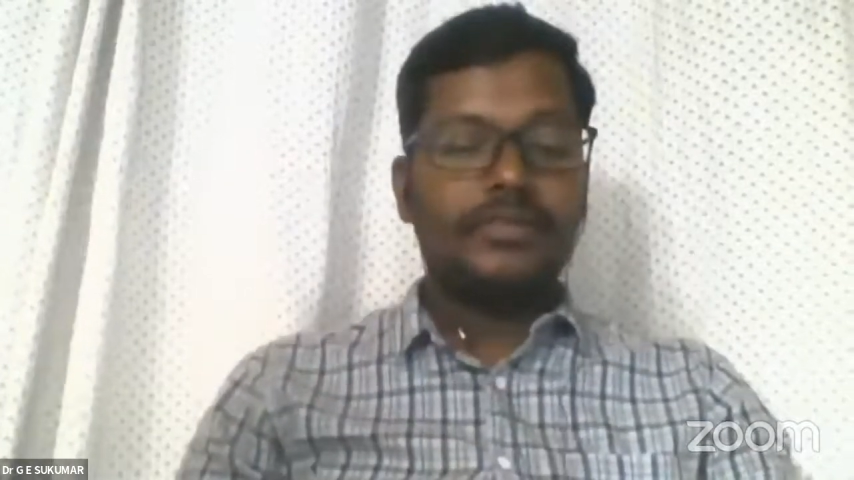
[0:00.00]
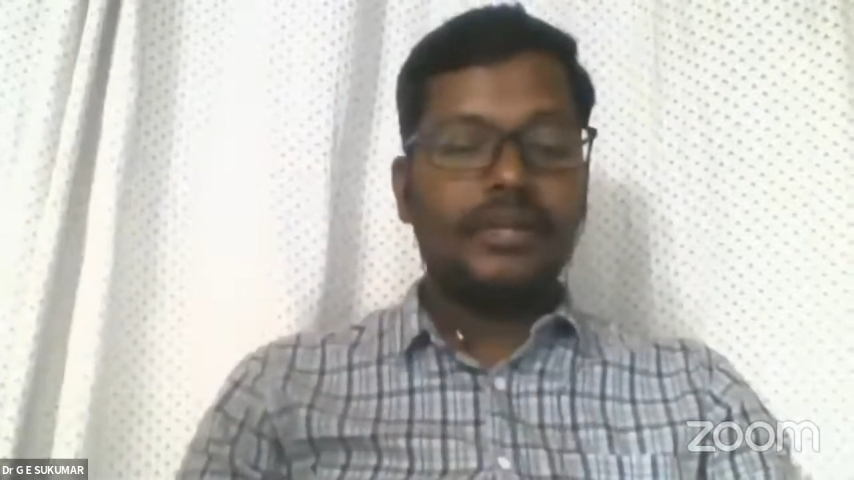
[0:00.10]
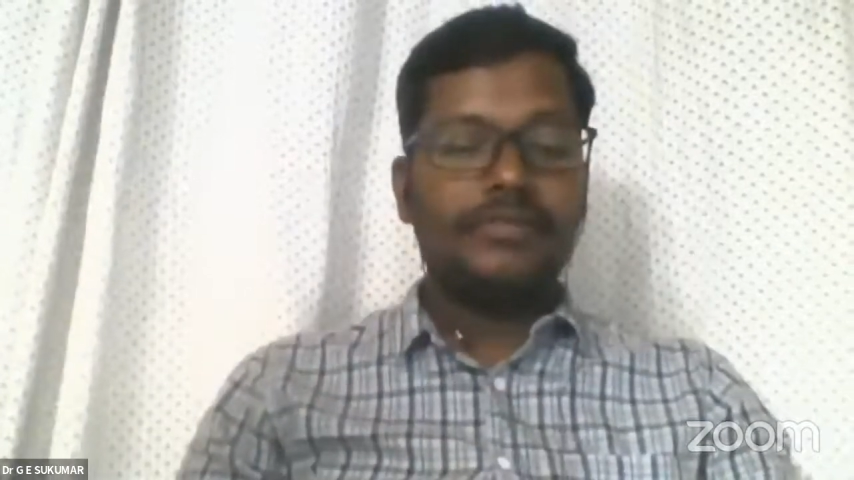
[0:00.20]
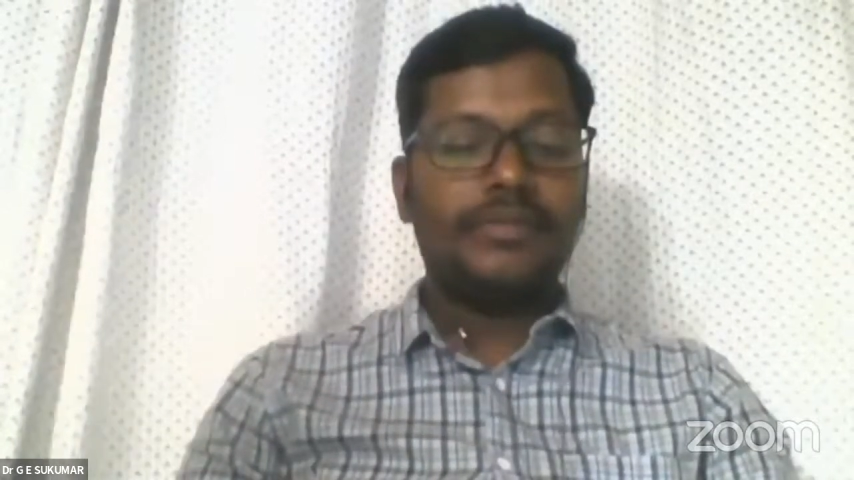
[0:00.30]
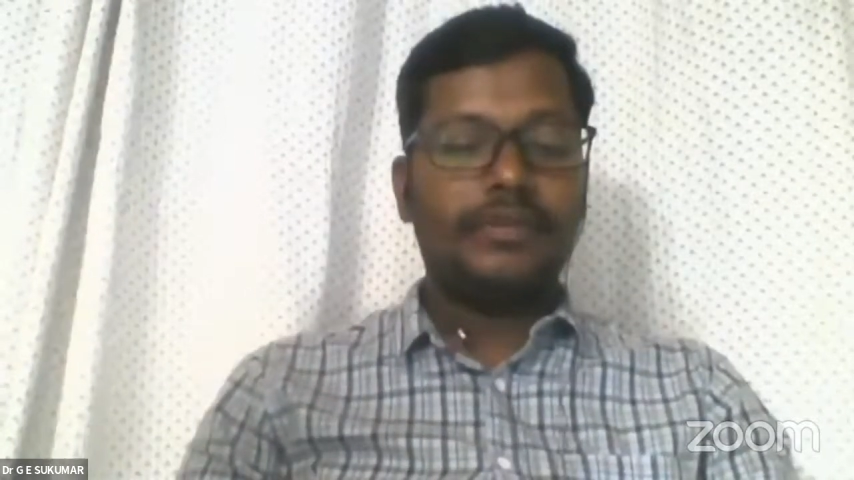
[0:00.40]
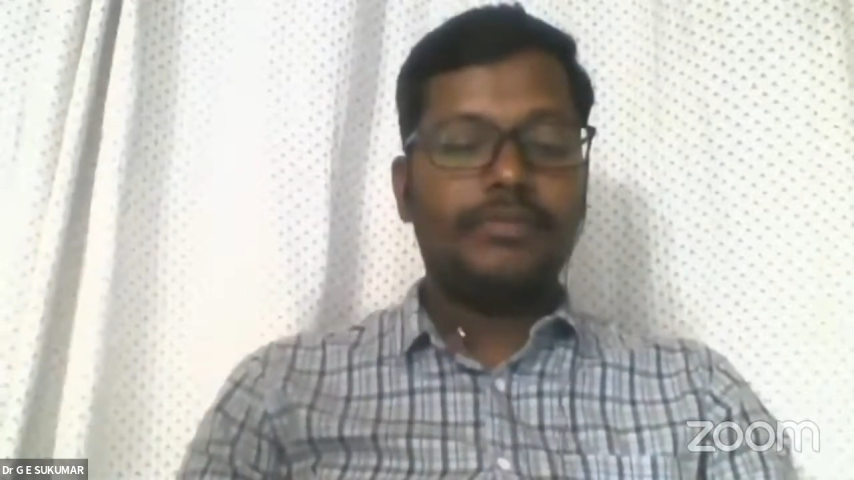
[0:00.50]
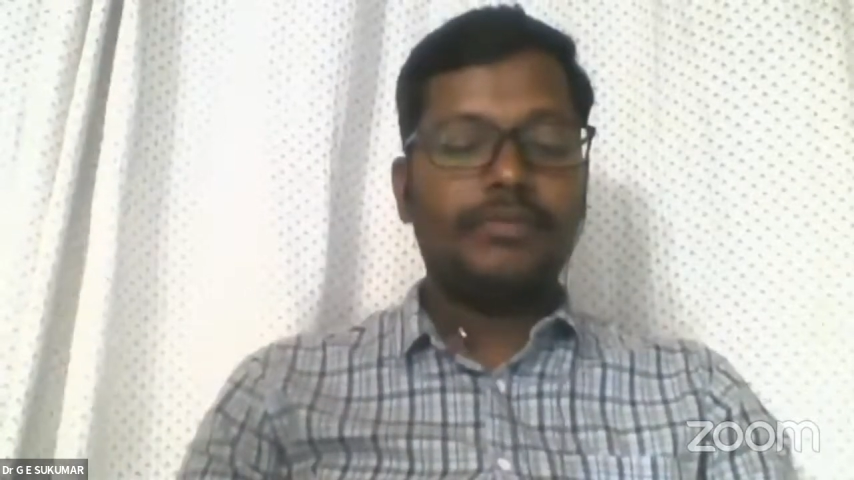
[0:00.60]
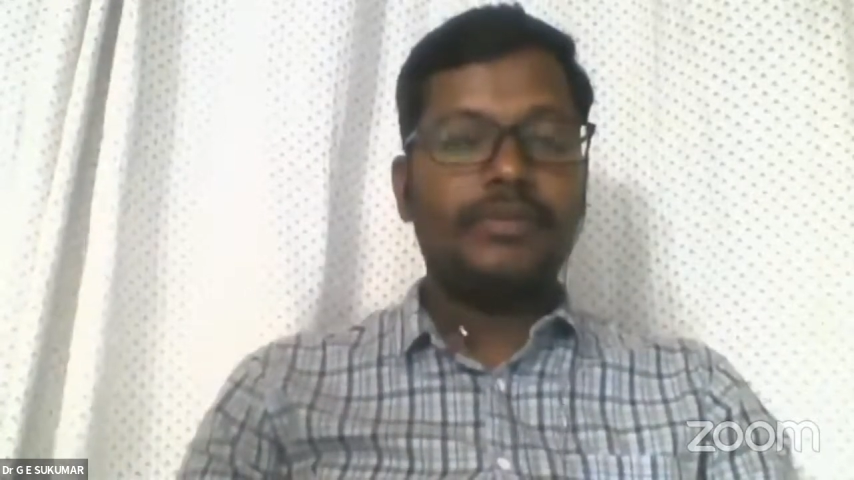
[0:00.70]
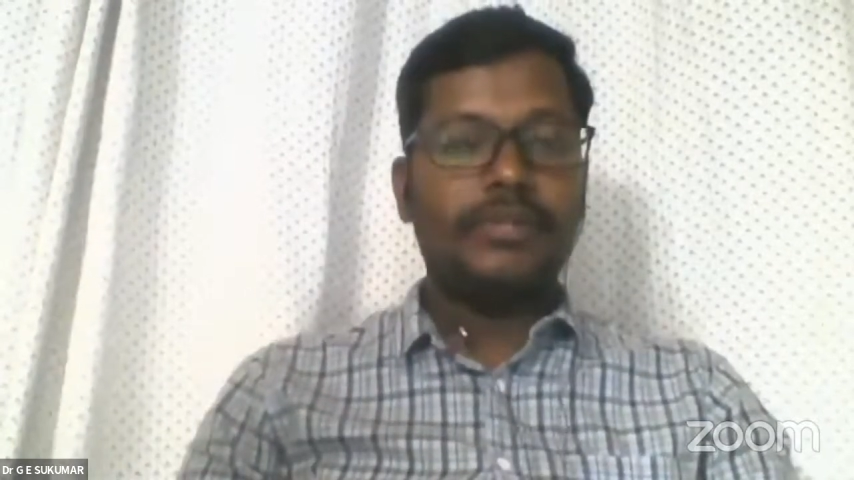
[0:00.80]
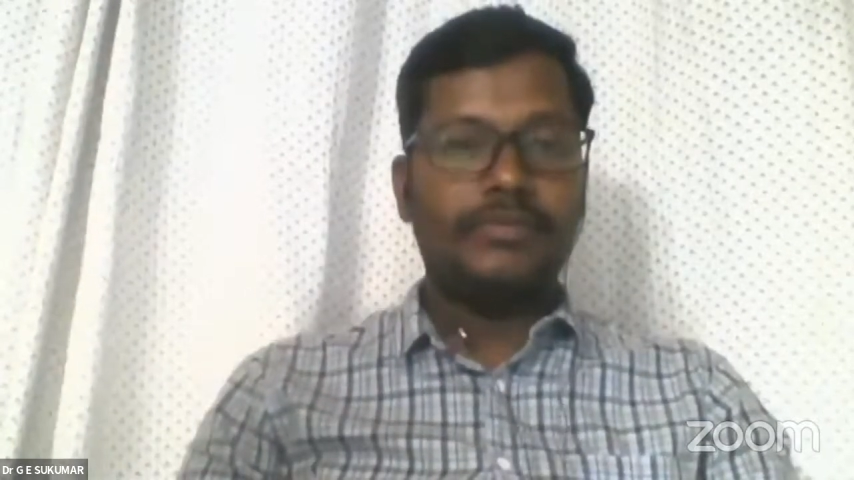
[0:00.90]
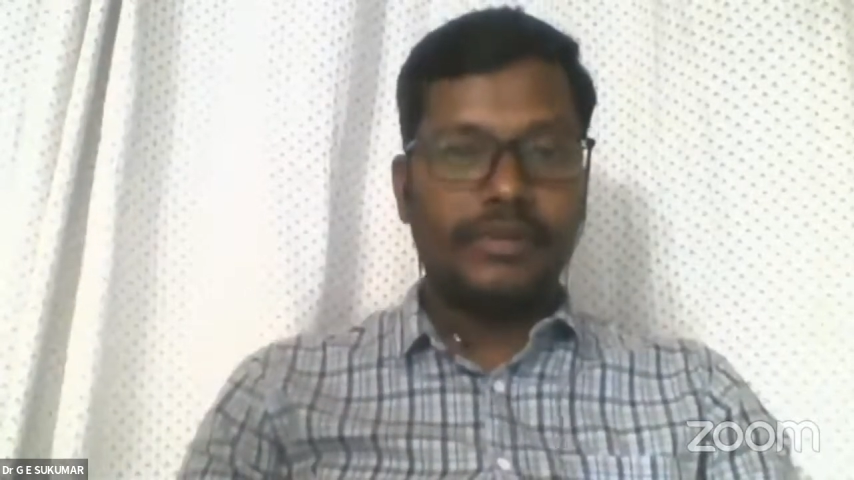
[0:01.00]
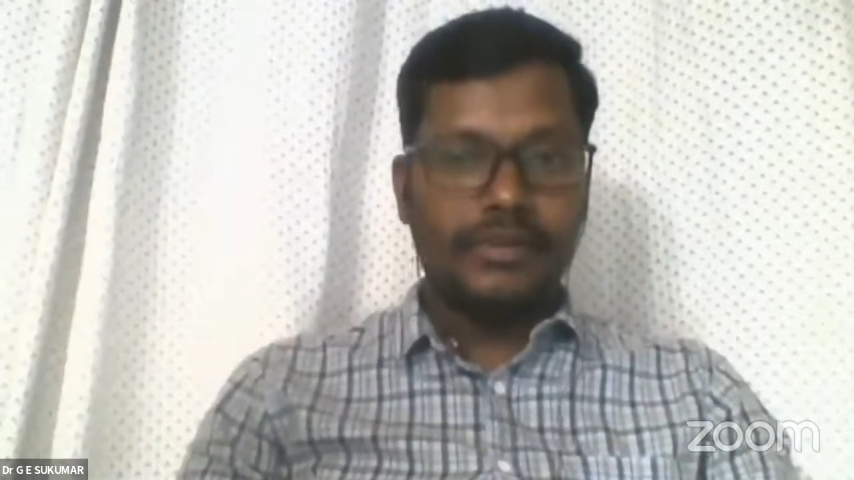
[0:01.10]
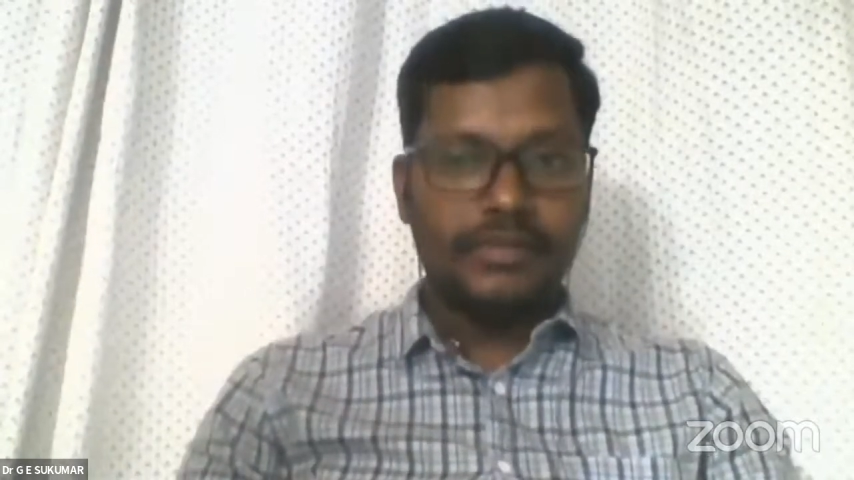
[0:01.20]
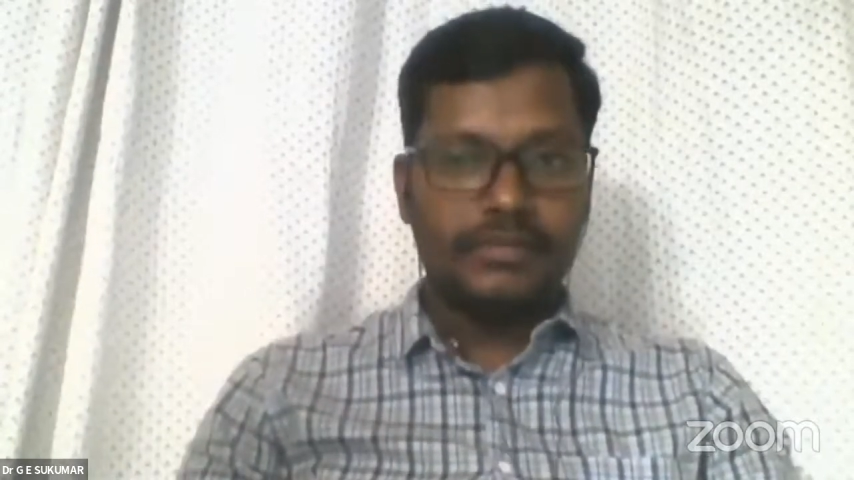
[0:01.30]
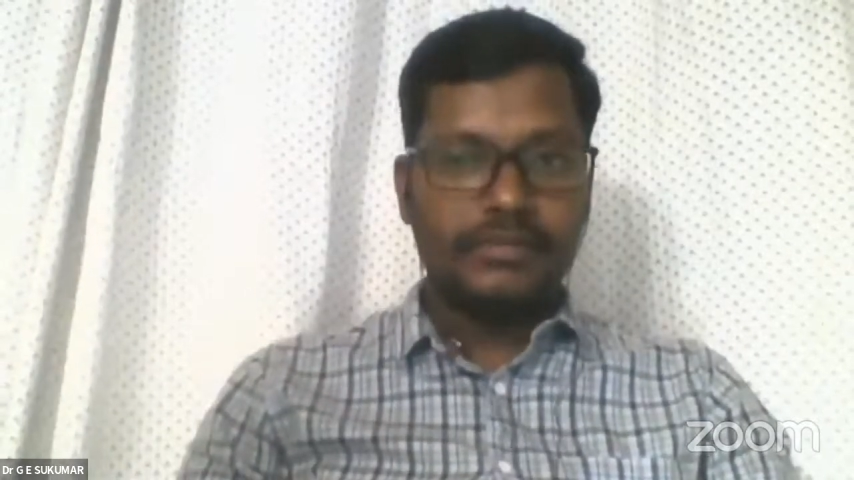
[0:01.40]
self-report
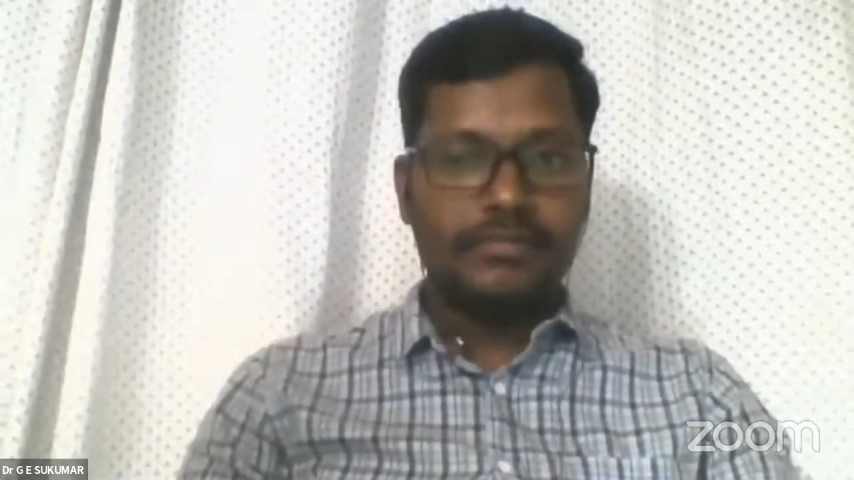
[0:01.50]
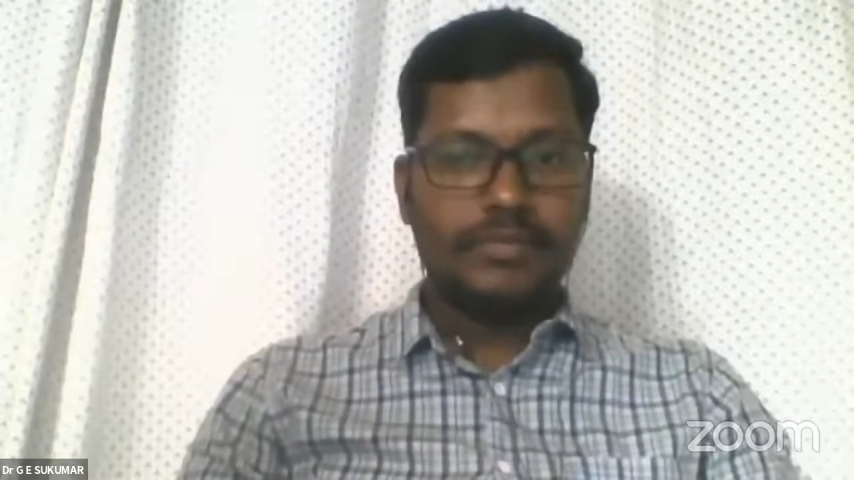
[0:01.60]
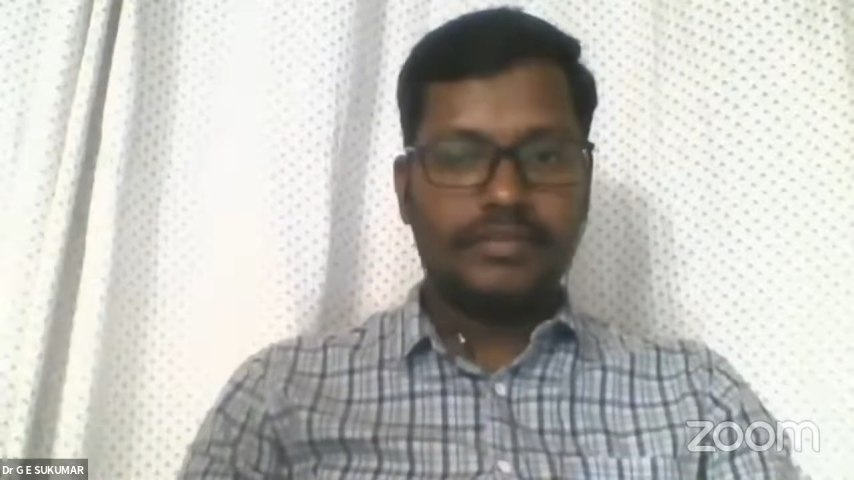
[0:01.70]
inventories.